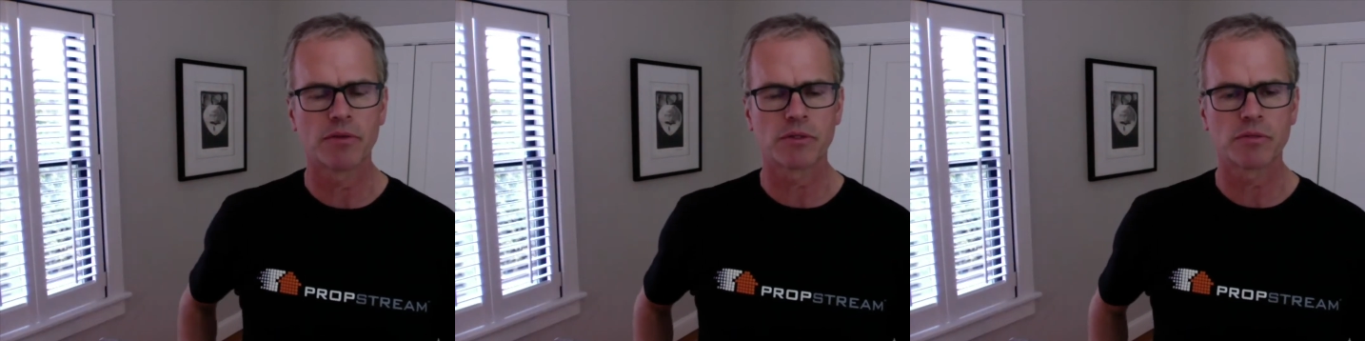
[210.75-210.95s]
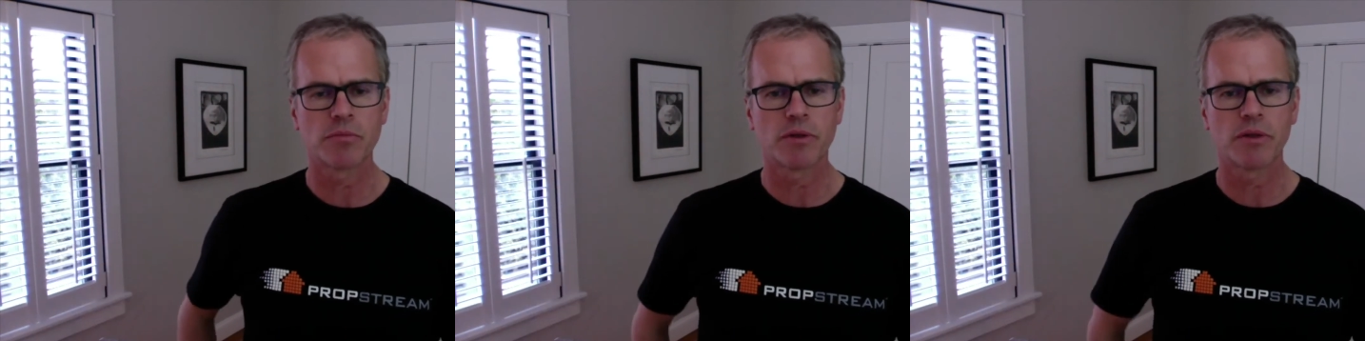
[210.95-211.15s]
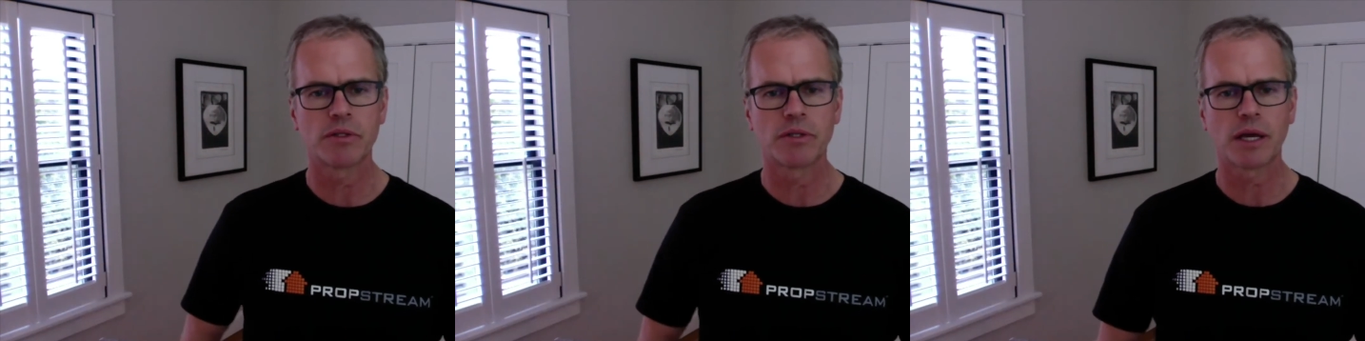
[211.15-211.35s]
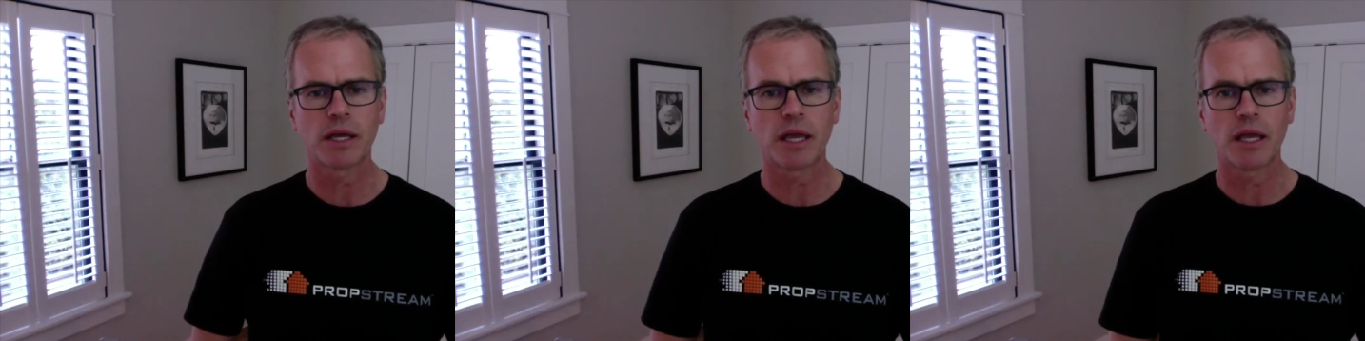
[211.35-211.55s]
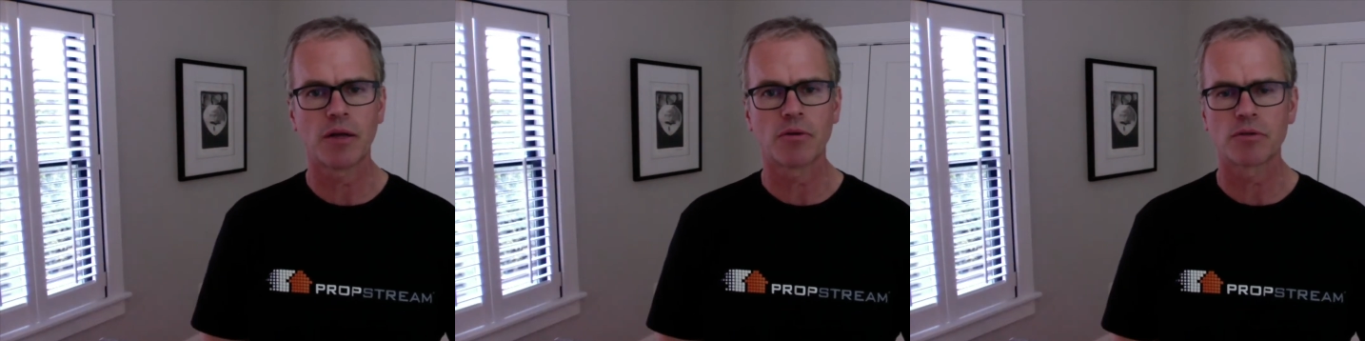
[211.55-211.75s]
some other
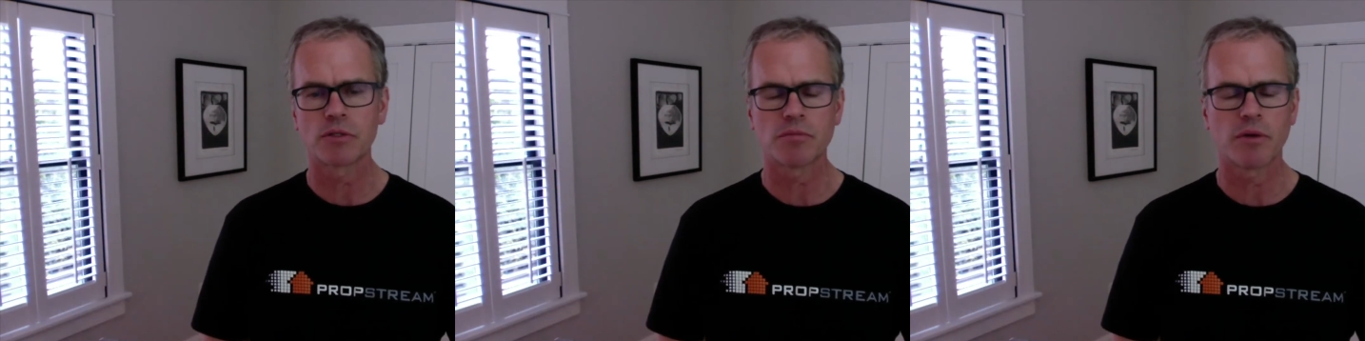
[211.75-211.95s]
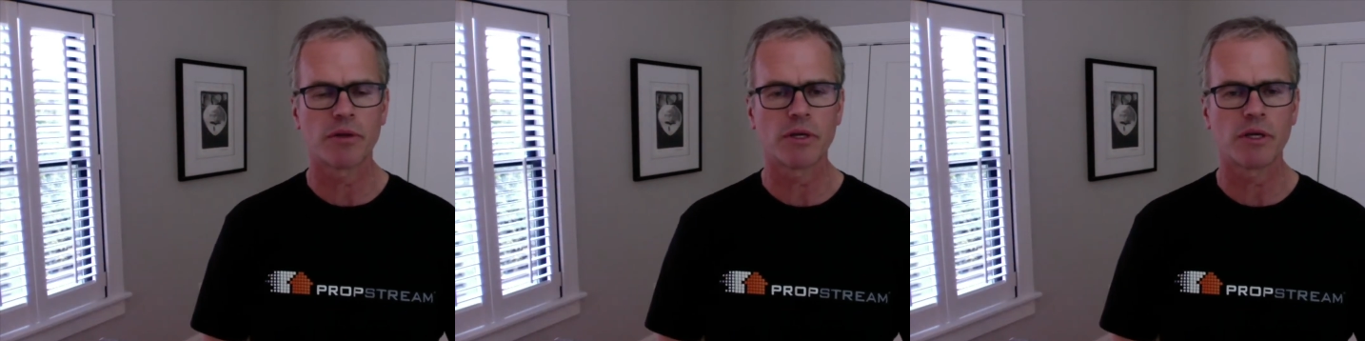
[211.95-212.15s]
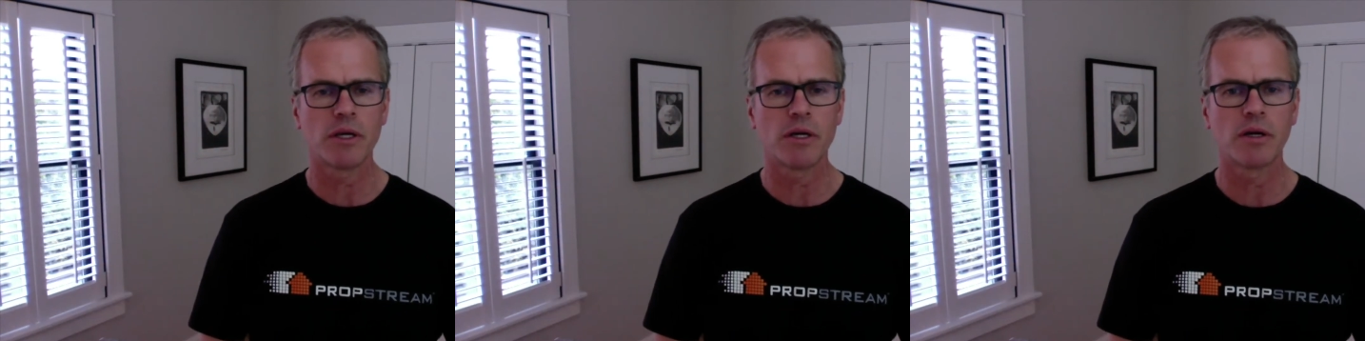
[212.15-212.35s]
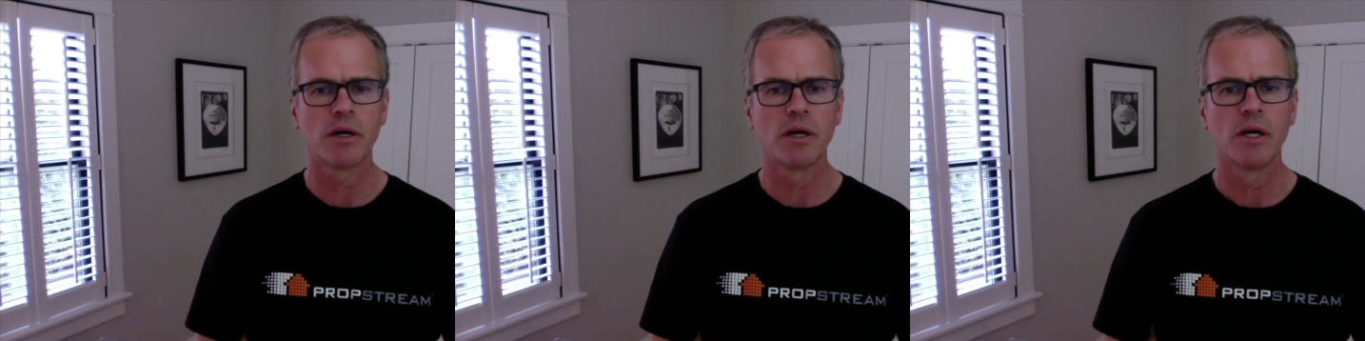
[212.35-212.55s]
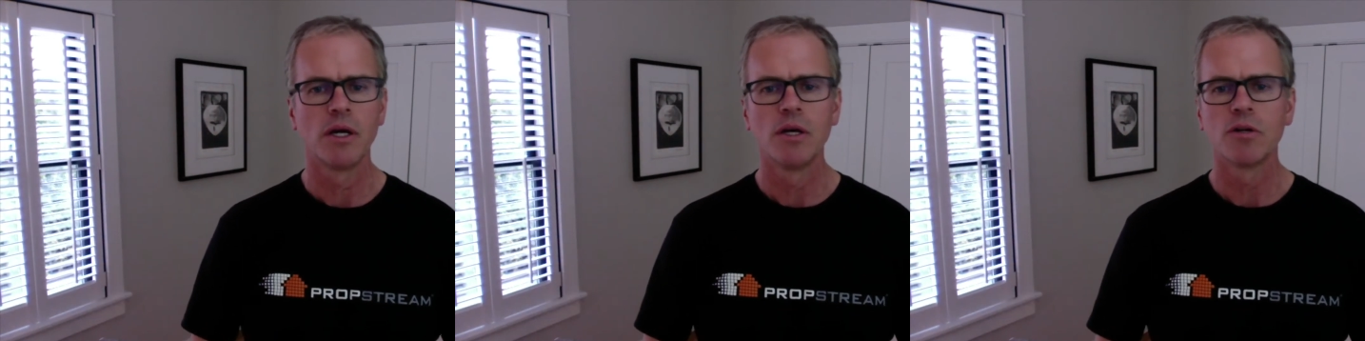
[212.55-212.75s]
decade or some other year.
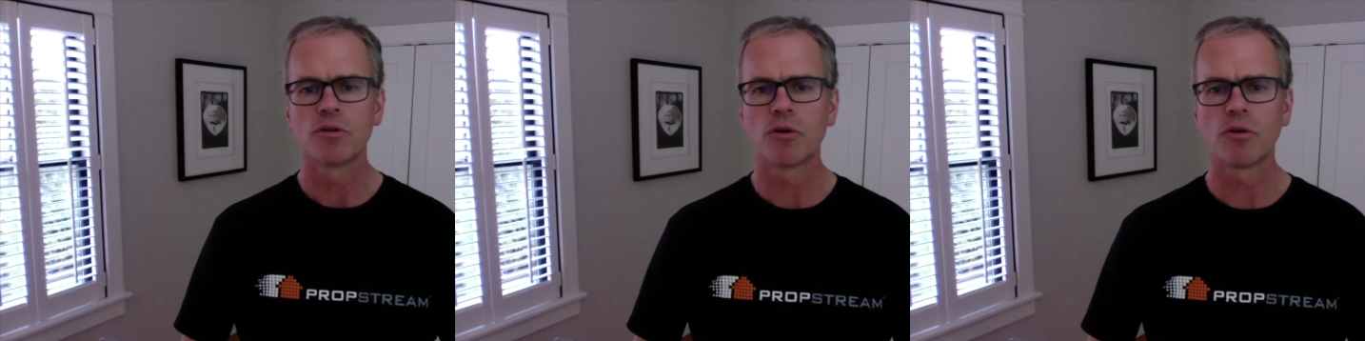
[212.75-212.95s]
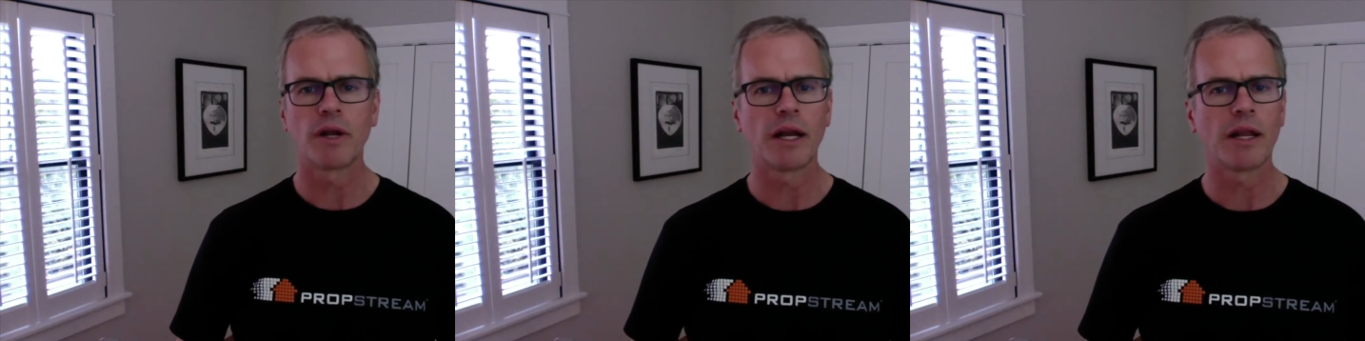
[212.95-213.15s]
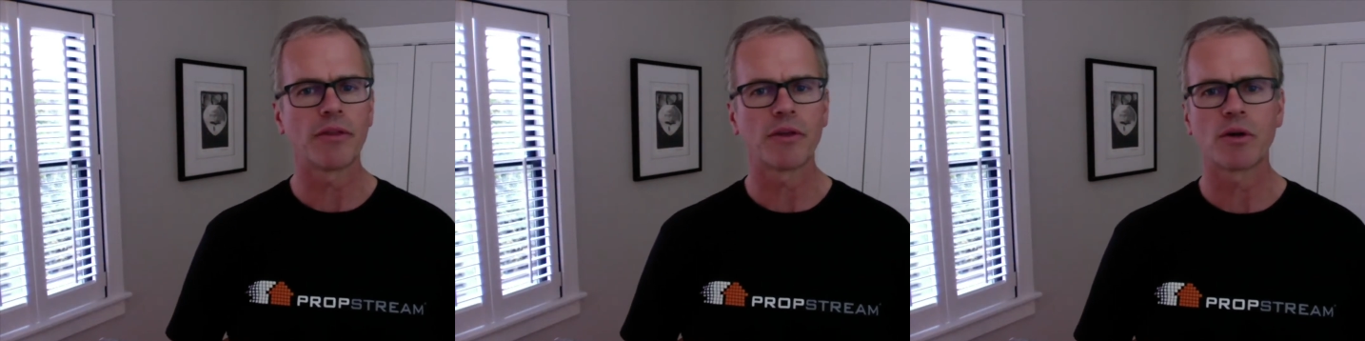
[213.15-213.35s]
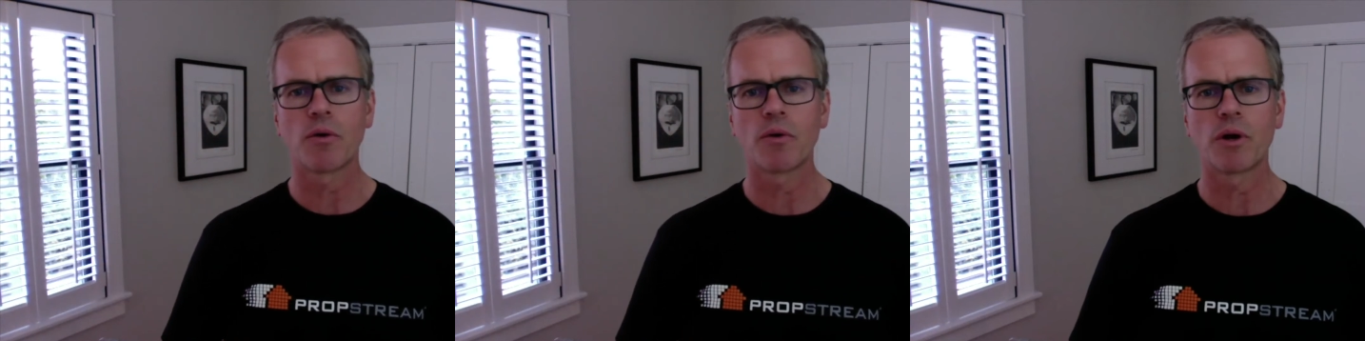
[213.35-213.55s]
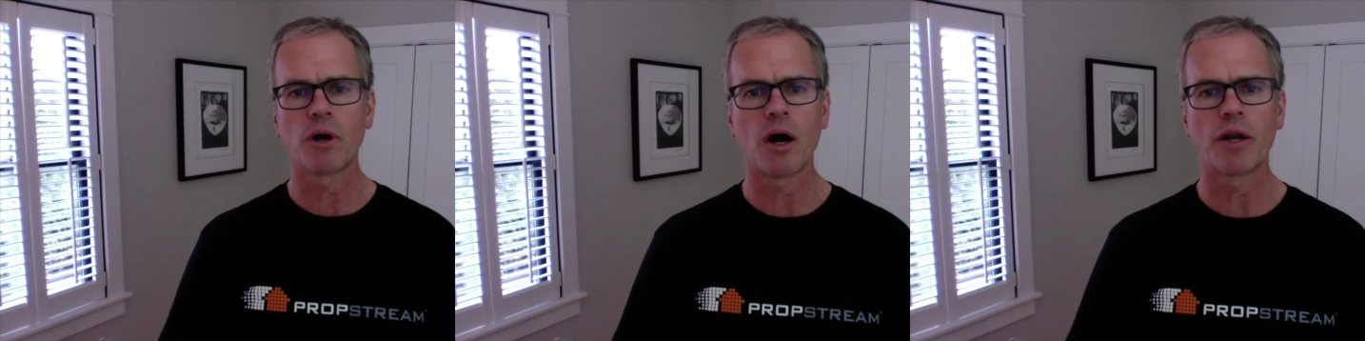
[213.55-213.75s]
Don't let anything
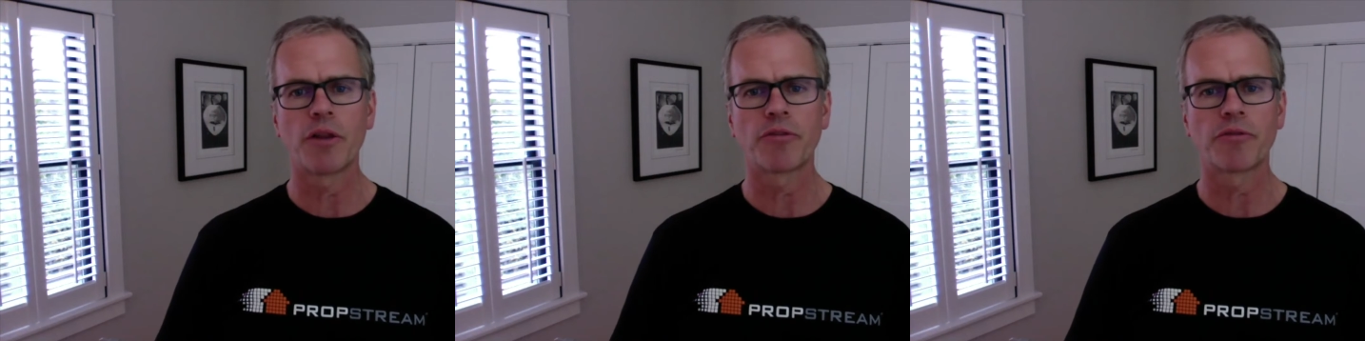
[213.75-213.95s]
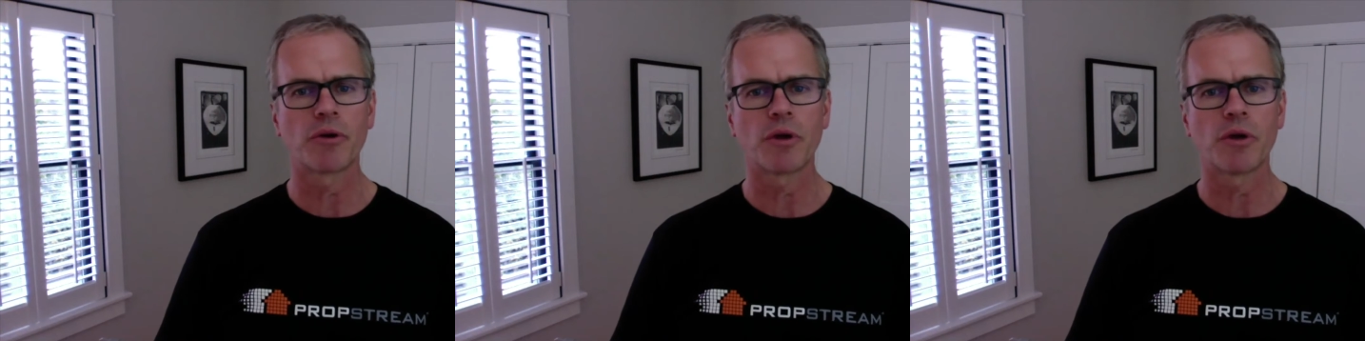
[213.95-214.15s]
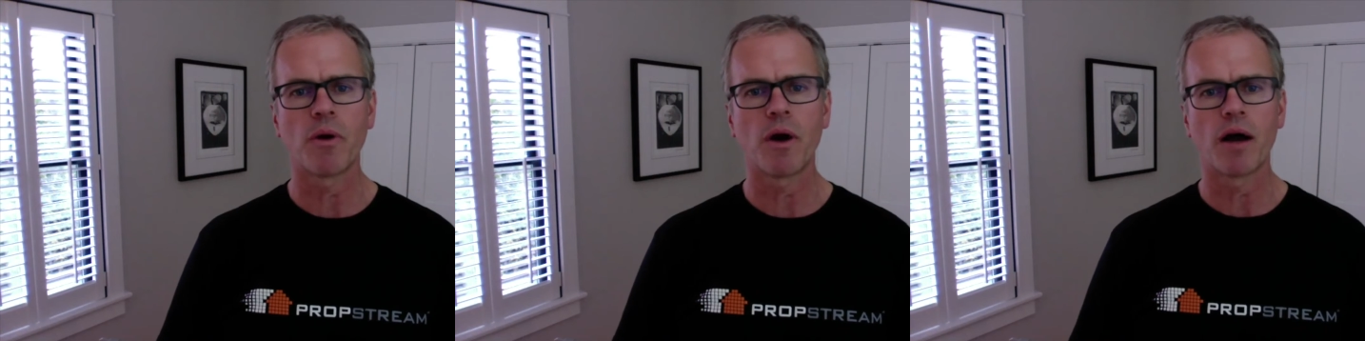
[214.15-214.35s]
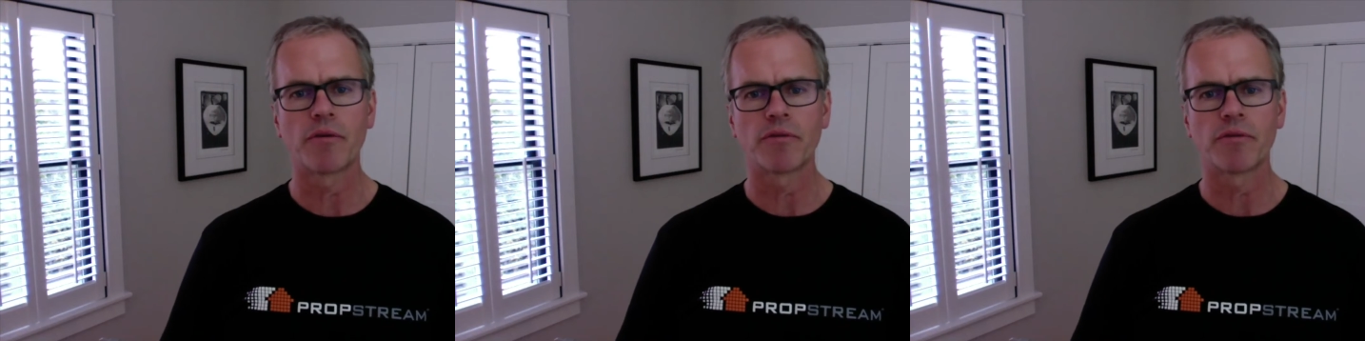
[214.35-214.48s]
going on throw you off.